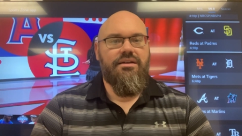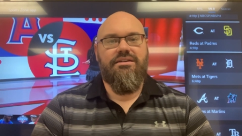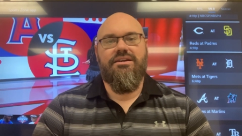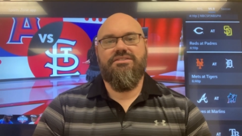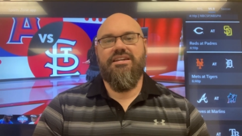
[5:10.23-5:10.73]

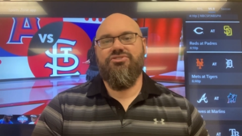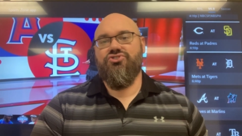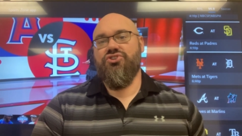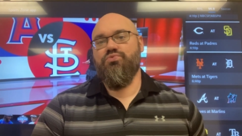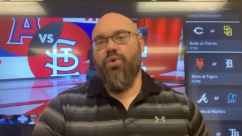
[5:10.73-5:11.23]
Now Cessa's
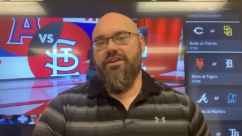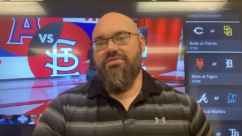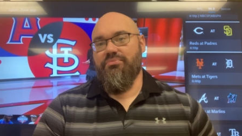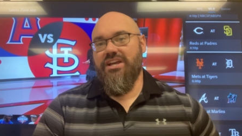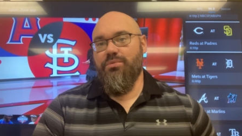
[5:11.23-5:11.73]
just one and
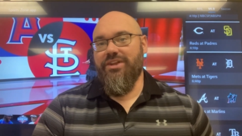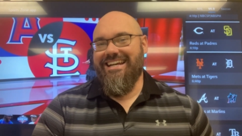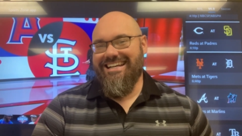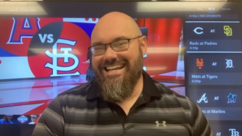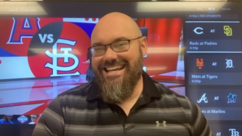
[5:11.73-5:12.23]
three with an